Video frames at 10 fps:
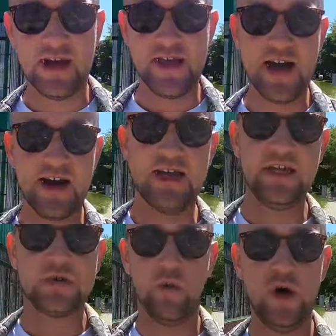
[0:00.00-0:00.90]
And that
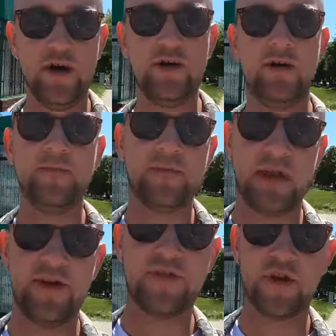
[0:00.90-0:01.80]
is one,
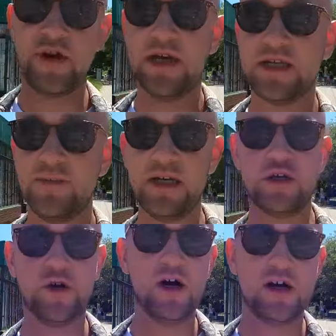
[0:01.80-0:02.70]
if there is a
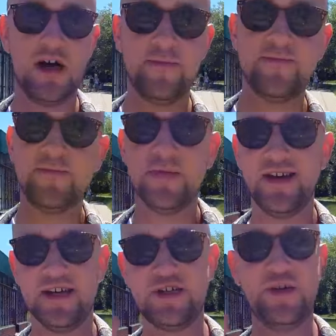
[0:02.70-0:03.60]
Biedronka,
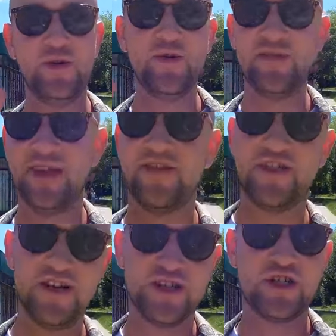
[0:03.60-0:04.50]
two,
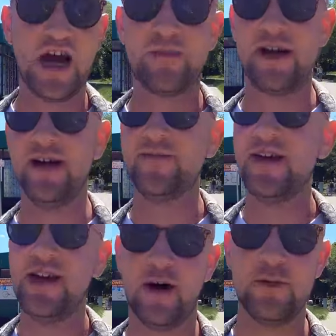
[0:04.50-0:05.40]
if there's a Żabka.
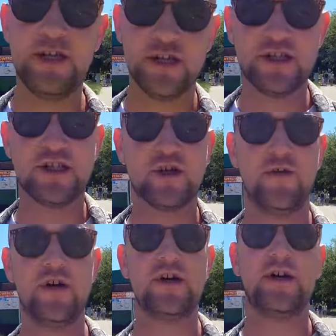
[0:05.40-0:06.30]
And we just
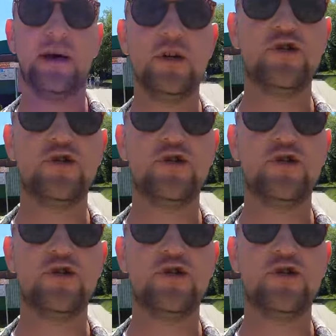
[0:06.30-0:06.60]
discovered a